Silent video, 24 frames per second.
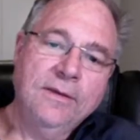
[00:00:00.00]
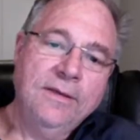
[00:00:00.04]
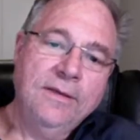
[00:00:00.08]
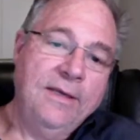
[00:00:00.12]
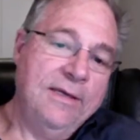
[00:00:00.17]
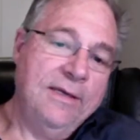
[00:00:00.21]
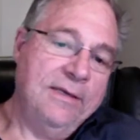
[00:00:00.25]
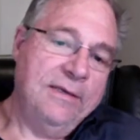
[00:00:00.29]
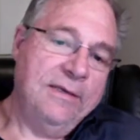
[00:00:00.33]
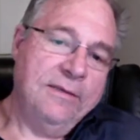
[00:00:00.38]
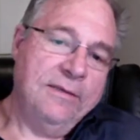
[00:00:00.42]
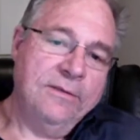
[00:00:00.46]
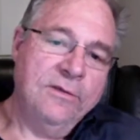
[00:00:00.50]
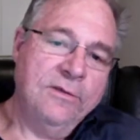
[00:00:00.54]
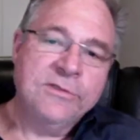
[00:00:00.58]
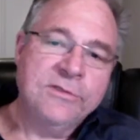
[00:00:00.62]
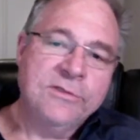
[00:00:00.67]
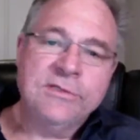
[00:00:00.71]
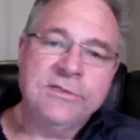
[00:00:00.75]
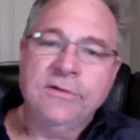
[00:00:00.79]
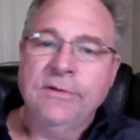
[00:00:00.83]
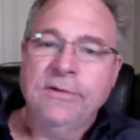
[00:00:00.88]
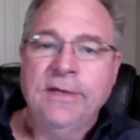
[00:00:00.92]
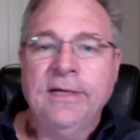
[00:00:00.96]
Yeah,
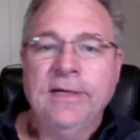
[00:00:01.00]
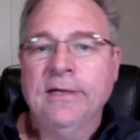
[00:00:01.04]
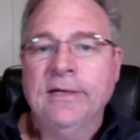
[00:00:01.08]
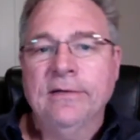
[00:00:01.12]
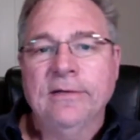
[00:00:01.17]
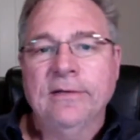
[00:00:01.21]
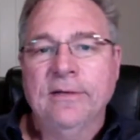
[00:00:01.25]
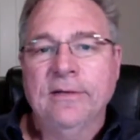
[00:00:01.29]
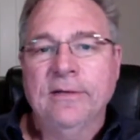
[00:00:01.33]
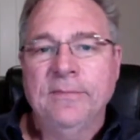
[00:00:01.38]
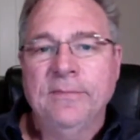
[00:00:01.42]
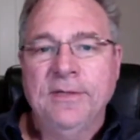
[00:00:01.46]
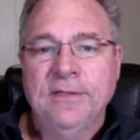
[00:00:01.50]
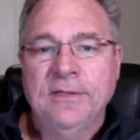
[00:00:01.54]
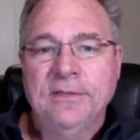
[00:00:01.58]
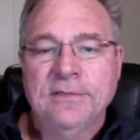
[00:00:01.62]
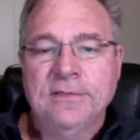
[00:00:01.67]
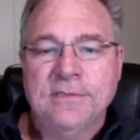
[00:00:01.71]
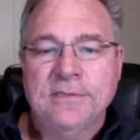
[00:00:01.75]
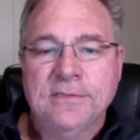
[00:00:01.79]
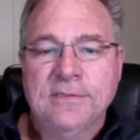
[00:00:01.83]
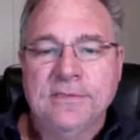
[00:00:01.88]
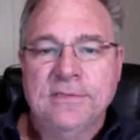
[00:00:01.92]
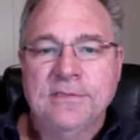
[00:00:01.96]
don't slow down. I mean,
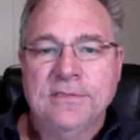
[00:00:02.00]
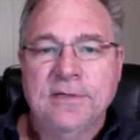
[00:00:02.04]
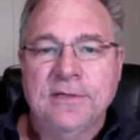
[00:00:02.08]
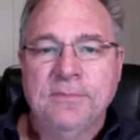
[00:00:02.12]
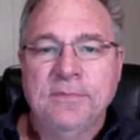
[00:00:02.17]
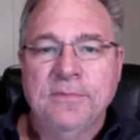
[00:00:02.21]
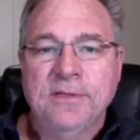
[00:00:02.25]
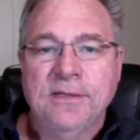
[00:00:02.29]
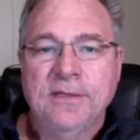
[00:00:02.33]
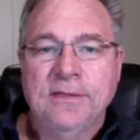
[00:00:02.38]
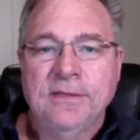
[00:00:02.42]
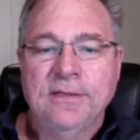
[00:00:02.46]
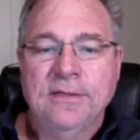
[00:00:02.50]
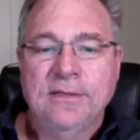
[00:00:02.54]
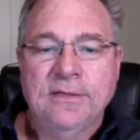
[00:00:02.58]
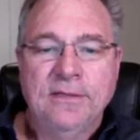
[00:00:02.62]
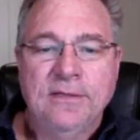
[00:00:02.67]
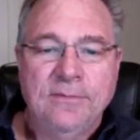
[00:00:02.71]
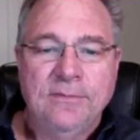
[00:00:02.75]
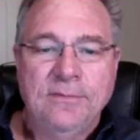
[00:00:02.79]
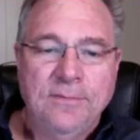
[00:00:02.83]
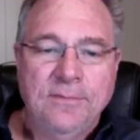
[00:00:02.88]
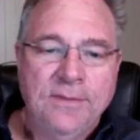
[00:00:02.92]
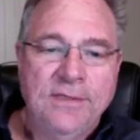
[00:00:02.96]
this is something that
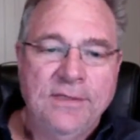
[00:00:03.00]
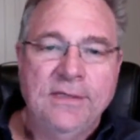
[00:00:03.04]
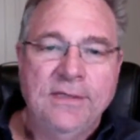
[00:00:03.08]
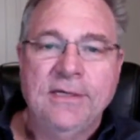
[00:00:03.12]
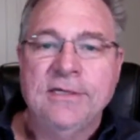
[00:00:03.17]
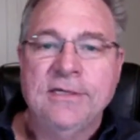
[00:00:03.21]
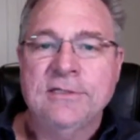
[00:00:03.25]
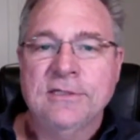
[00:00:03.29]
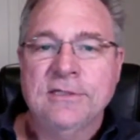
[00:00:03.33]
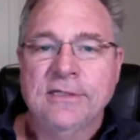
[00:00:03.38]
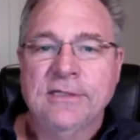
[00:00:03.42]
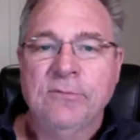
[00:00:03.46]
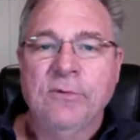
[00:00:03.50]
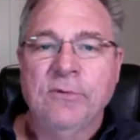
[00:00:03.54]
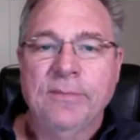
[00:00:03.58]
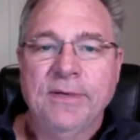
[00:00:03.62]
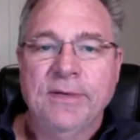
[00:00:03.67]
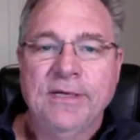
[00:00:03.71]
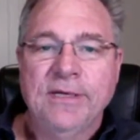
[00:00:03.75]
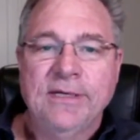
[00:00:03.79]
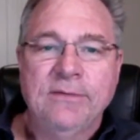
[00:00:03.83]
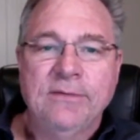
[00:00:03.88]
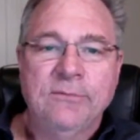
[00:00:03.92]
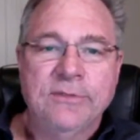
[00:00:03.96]
can be easily
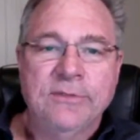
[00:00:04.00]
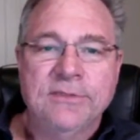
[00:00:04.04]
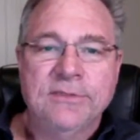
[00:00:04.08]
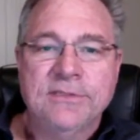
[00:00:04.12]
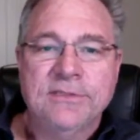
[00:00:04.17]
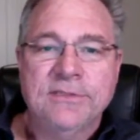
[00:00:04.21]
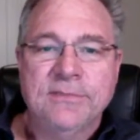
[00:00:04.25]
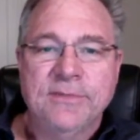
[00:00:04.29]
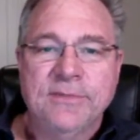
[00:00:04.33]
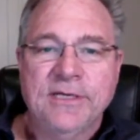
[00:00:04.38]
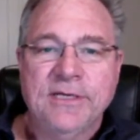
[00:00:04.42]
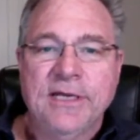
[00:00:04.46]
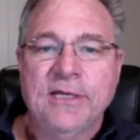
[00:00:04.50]
remedied with some